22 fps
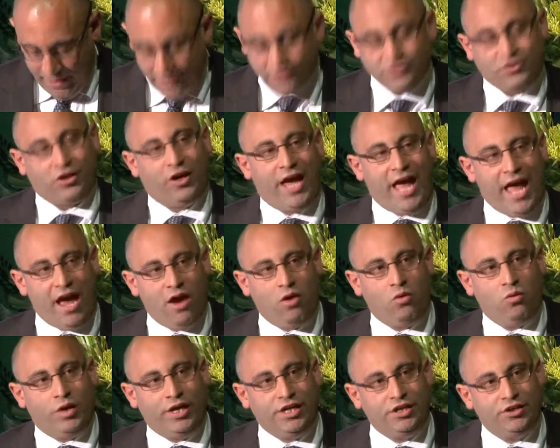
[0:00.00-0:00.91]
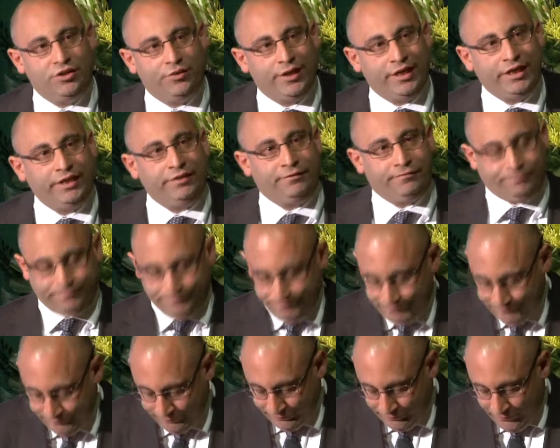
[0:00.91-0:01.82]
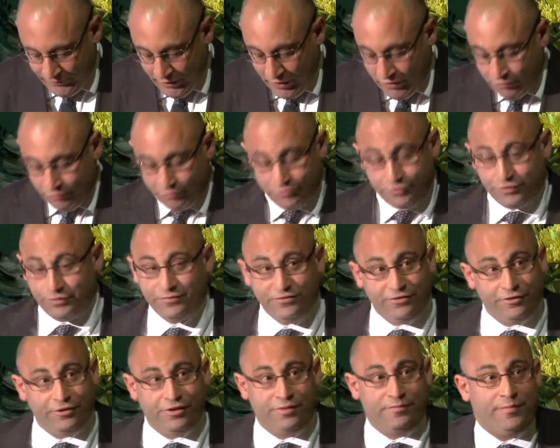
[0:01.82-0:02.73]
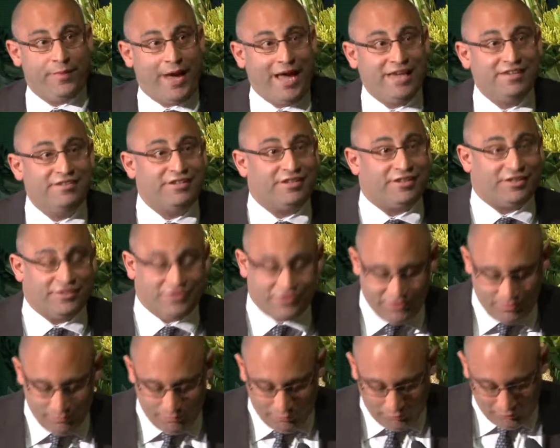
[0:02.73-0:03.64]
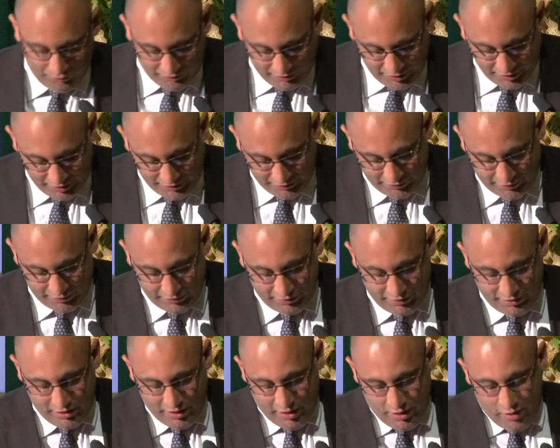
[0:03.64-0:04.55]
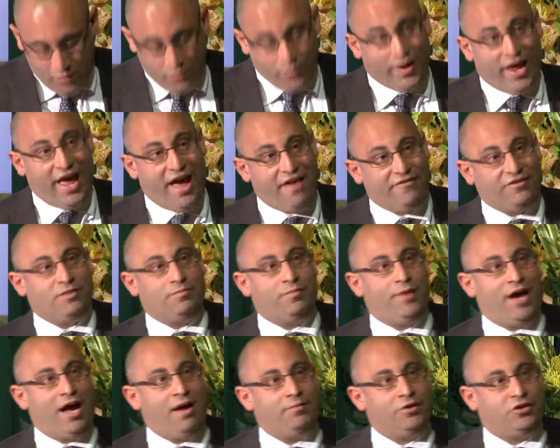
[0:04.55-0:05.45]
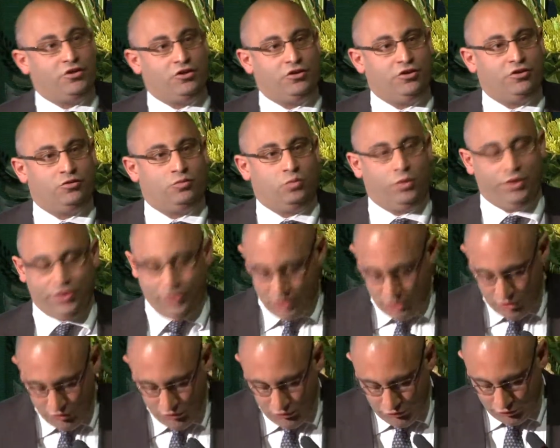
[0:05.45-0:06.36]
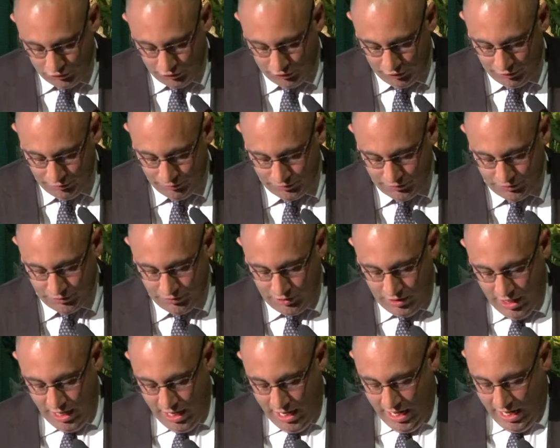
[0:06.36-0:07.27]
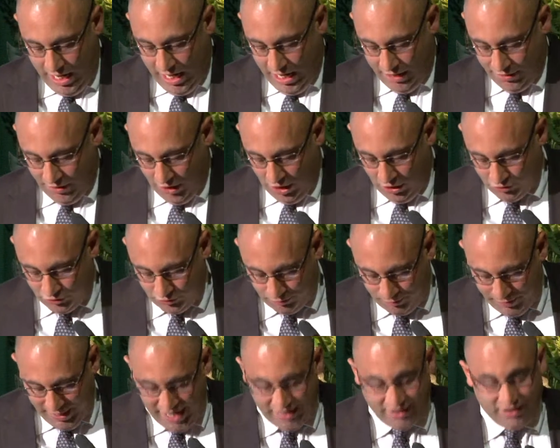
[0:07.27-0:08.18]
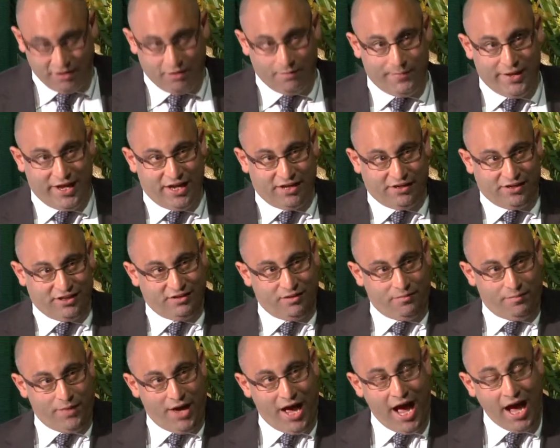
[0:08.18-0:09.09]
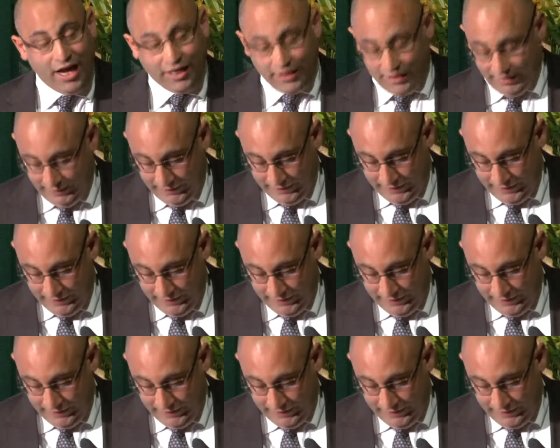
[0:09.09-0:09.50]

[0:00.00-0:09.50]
So how are we doing it? Through some very basic and simple things. We're having barbecues with the user groups and those bounding the park